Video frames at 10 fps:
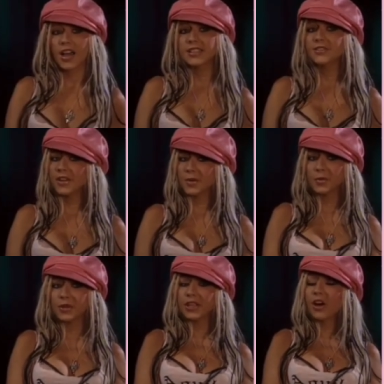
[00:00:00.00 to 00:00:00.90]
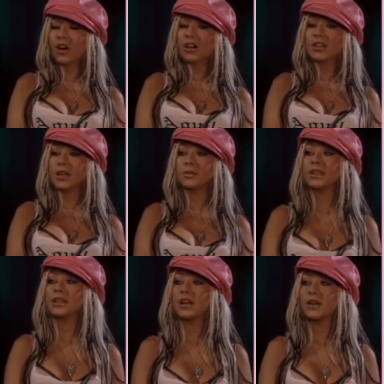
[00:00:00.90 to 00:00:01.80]
I can't believe that girl bought
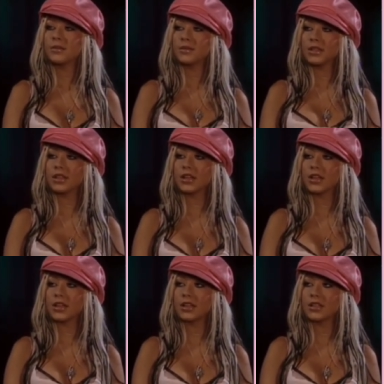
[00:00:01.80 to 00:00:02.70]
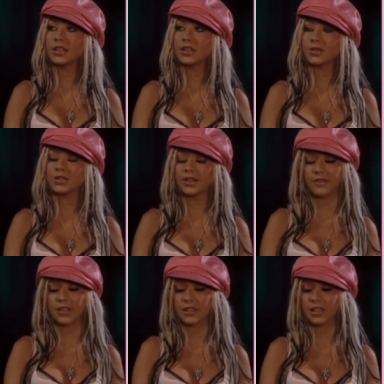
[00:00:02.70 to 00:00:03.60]
her own engagement ring. I've
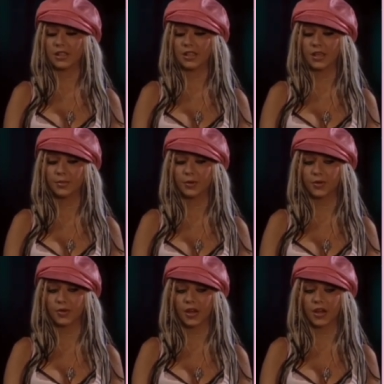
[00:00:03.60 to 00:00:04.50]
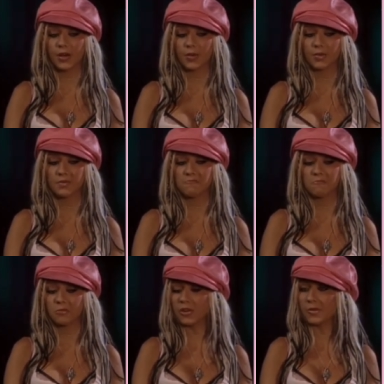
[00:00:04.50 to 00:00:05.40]
seen it up close. It
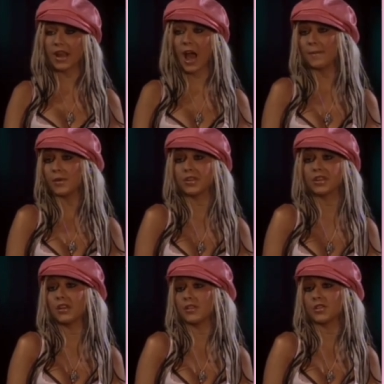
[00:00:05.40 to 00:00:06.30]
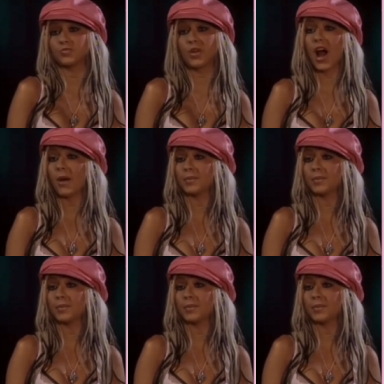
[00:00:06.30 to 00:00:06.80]
looks like she got it on QVC.